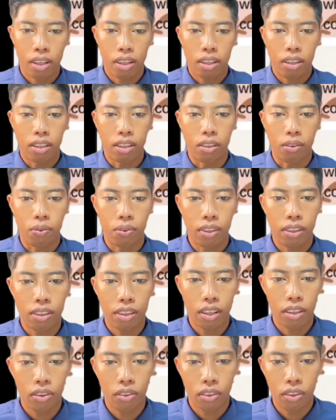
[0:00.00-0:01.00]
The first
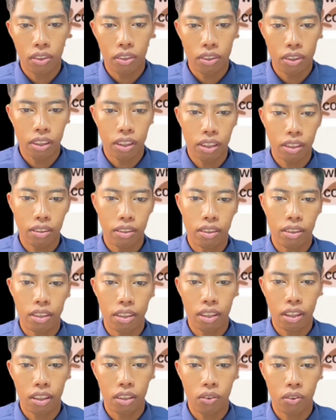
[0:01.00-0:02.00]
sector is
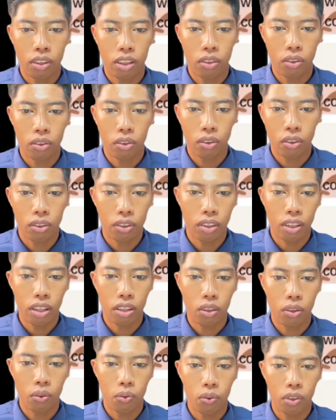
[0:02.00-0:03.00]
the agriculture
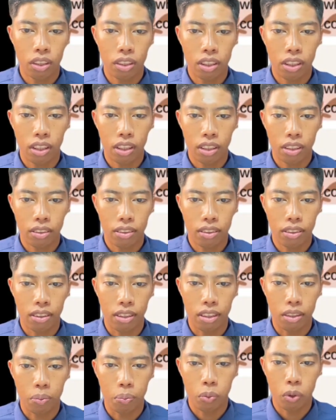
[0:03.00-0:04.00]
sector, which is
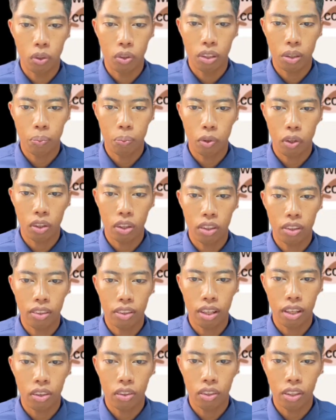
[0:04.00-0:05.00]
the most important
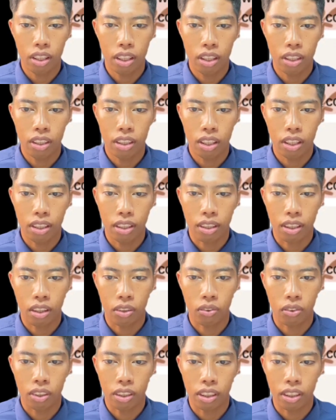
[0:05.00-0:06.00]
sector in a
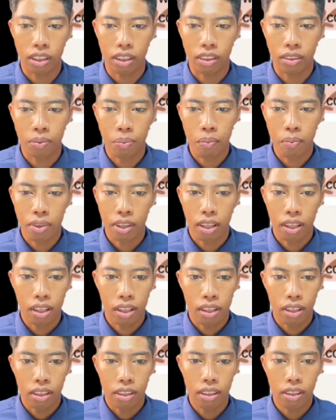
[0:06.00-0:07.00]
country.
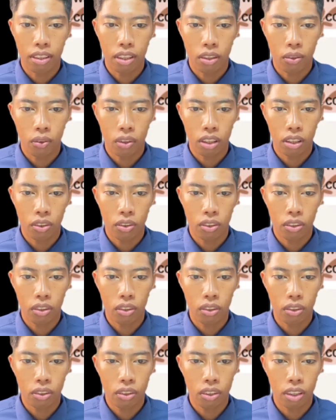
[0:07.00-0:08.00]
This
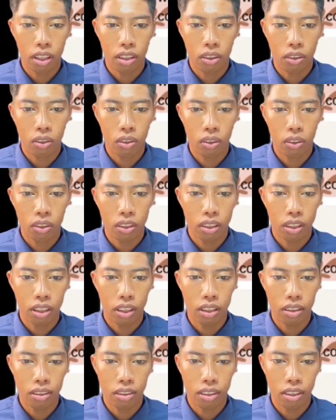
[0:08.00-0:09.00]
agriculture sector
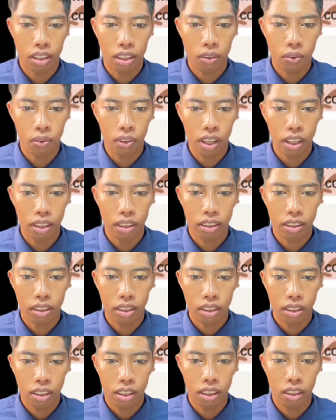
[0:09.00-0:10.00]
is divided
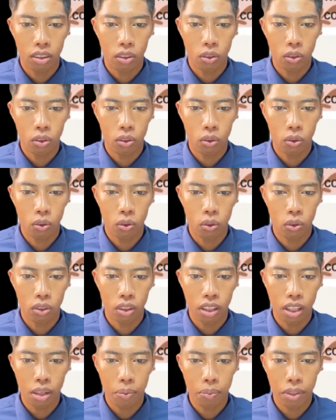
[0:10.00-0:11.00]
into two,
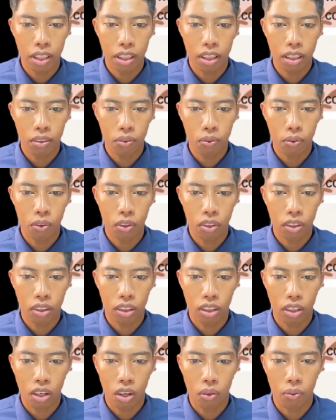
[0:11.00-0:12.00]
namely food
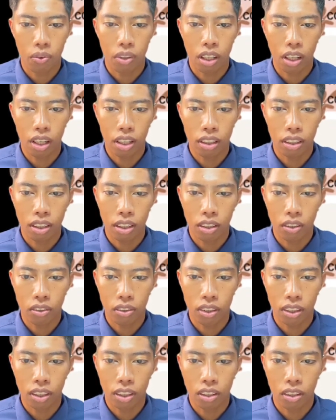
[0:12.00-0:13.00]
crop and
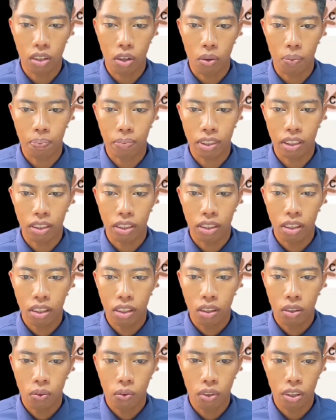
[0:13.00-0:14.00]
industry crops.
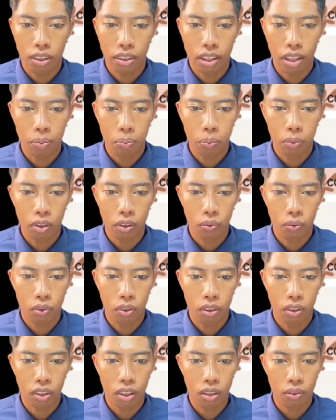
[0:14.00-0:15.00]
For example, food
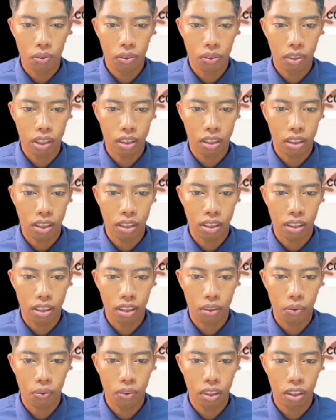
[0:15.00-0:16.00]
crops, which
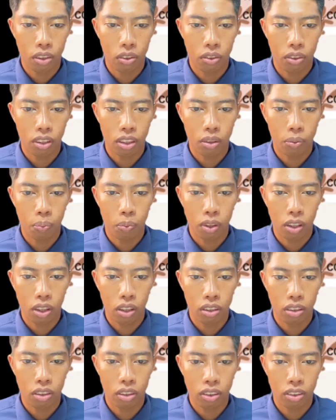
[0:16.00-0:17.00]
refer to the
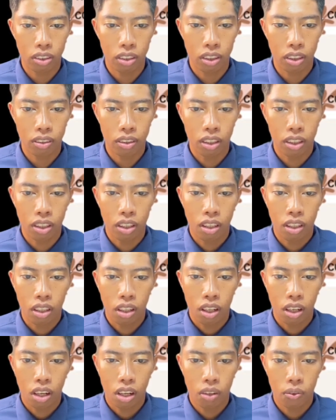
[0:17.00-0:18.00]
production
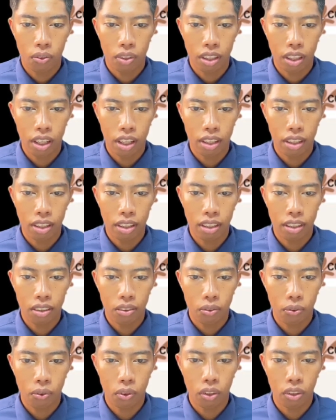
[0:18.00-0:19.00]
of daily
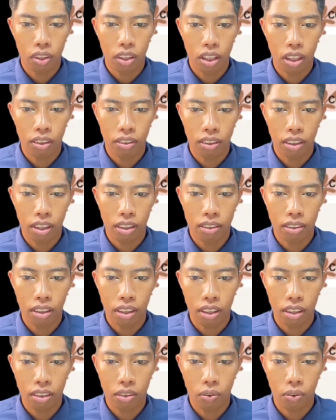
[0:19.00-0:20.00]
food such
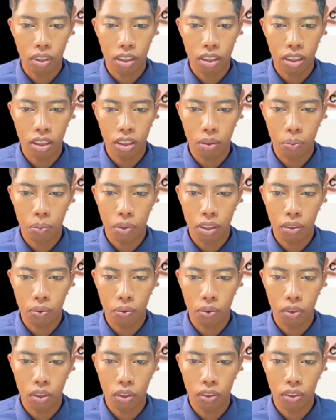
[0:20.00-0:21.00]
as vegetable,
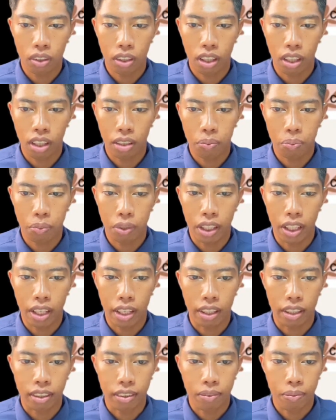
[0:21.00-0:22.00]
fruit, and belight,